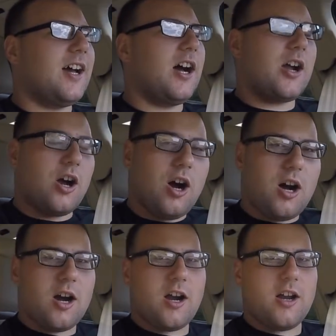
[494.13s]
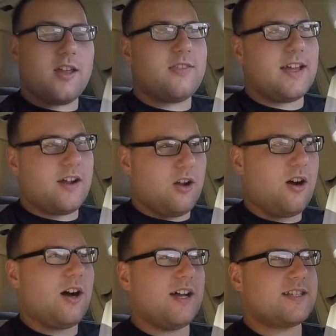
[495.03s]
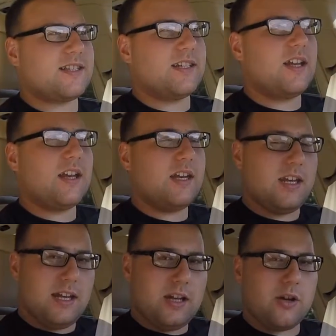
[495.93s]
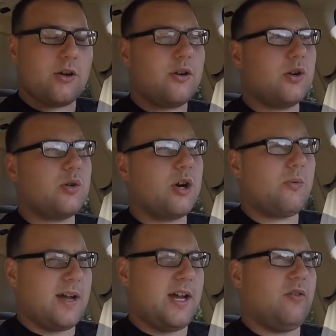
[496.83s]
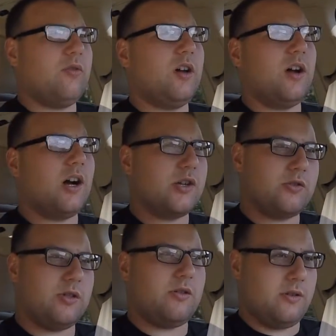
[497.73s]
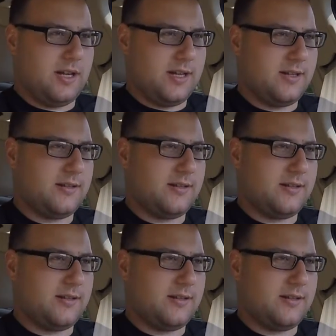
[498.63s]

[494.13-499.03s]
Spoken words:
a car that cost near or around $100 grand.